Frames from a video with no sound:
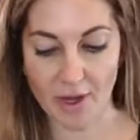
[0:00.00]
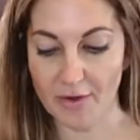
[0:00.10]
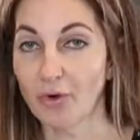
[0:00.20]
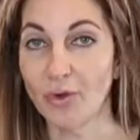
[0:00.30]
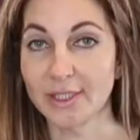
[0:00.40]
my
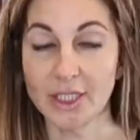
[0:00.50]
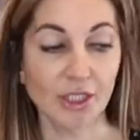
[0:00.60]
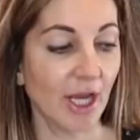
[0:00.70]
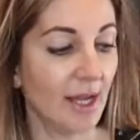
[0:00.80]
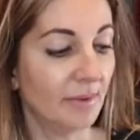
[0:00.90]
rolls are
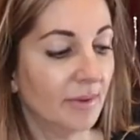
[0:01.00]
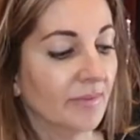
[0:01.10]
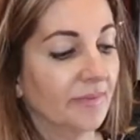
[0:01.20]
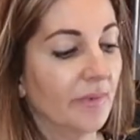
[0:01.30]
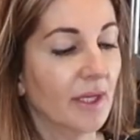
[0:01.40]
shaped.
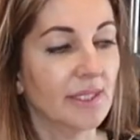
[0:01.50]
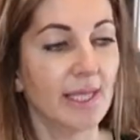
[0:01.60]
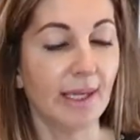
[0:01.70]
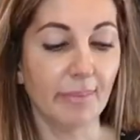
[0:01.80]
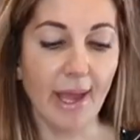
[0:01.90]
I
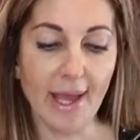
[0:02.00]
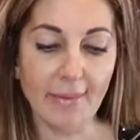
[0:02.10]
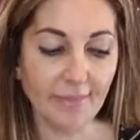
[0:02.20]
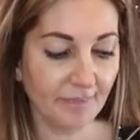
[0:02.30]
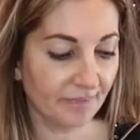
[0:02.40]
take
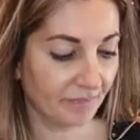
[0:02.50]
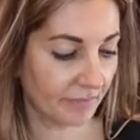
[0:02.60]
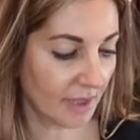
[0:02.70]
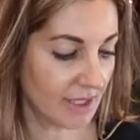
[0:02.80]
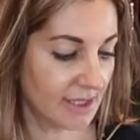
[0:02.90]
Pam,
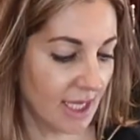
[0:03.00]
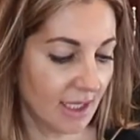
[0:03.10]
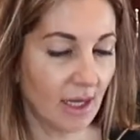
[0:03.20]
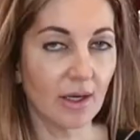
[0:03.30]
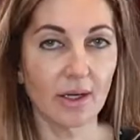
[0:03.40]
I
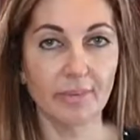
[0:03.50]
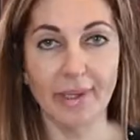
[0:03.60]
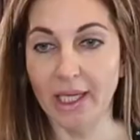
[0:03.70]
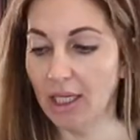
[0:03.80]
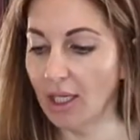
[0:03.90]
take our
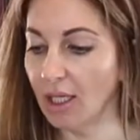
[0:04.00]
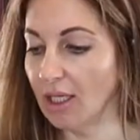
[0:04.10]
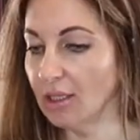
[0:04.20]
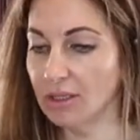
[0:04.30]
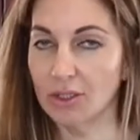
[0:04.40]

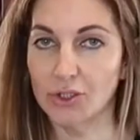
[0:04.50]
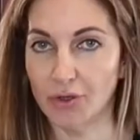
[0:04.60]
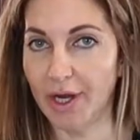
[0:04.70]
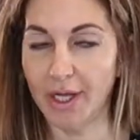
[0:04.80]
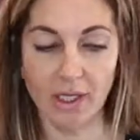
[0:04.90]
baking
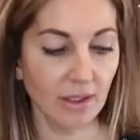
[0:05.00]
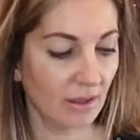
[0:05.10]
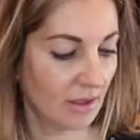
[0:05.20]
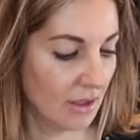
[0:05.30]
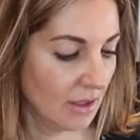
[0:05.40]
tray
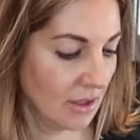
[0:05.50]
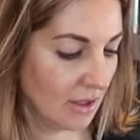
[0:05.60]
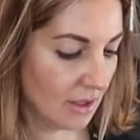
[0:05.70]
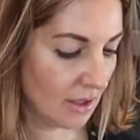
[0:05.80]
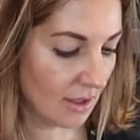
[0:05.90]

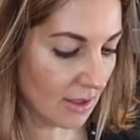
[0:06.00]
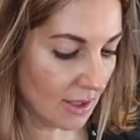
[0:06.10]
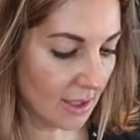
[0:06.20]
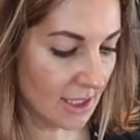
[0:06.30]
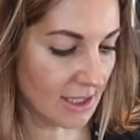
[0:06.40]

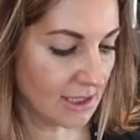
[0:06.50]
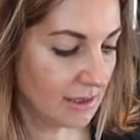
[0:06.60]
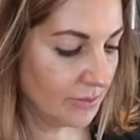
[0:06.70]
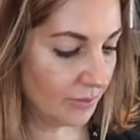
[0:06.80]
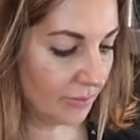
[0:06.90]
and I
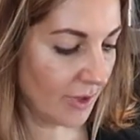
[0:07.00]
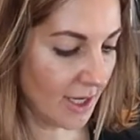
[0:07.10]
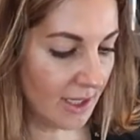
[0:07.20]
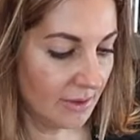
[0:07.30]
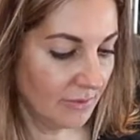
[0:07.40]

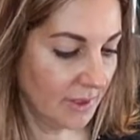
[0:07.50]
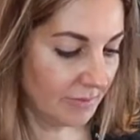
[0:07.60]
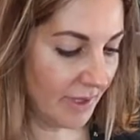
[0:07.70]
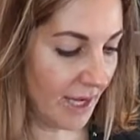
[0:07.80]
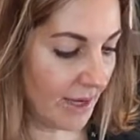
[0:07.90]
spray it
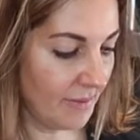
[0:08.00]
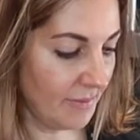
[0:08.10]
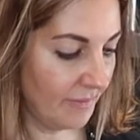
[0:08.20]
with Pam.